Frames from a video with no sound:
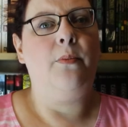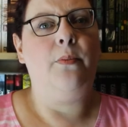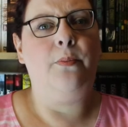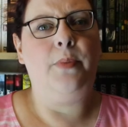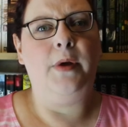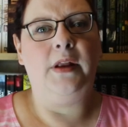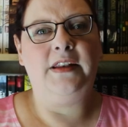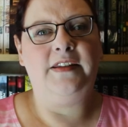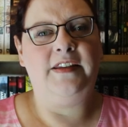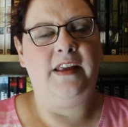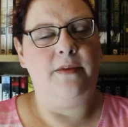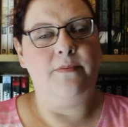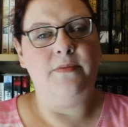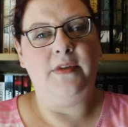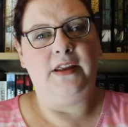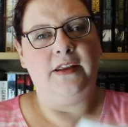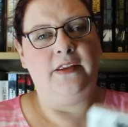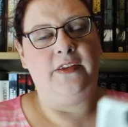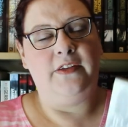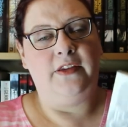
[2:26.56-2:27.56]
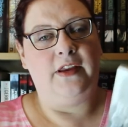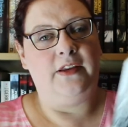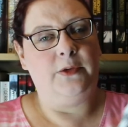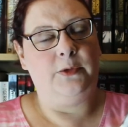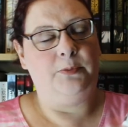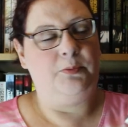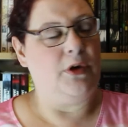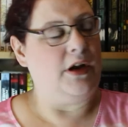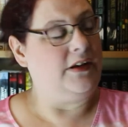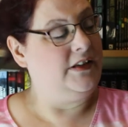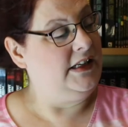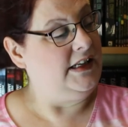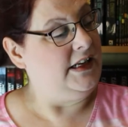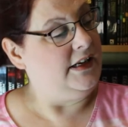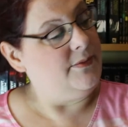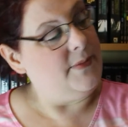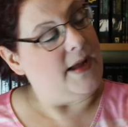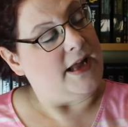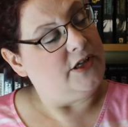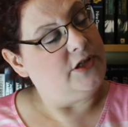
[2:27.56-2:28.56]
but it's practically
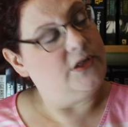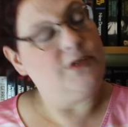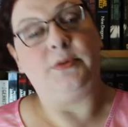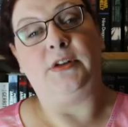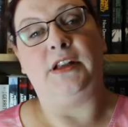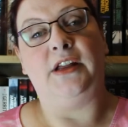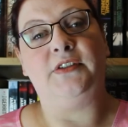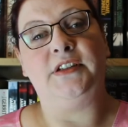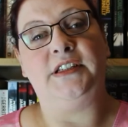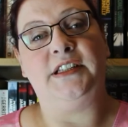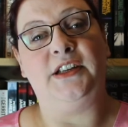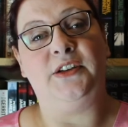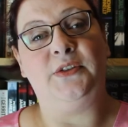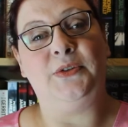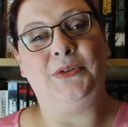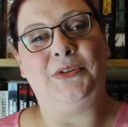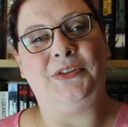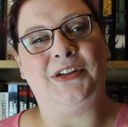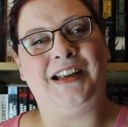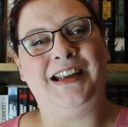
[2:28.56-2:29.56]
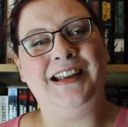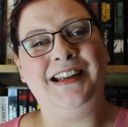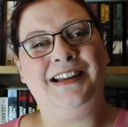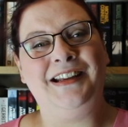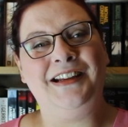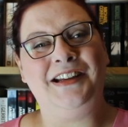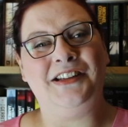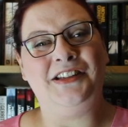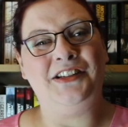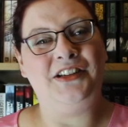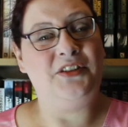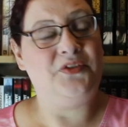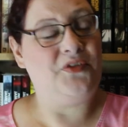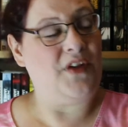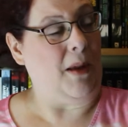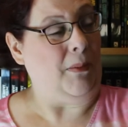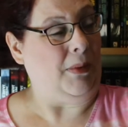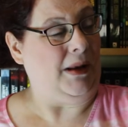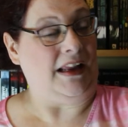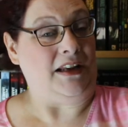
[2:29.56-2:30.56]
unimaginable after seeing Audrey because she's
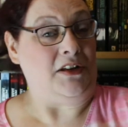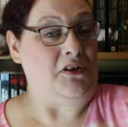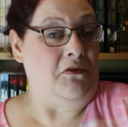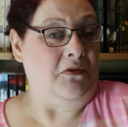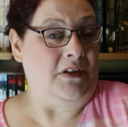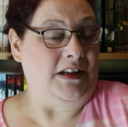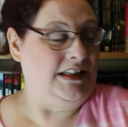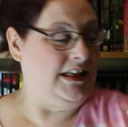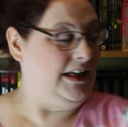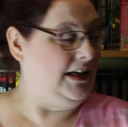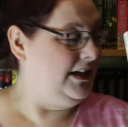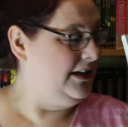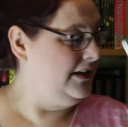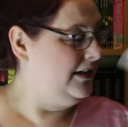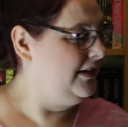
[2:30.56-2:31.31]
fabulous, obviously.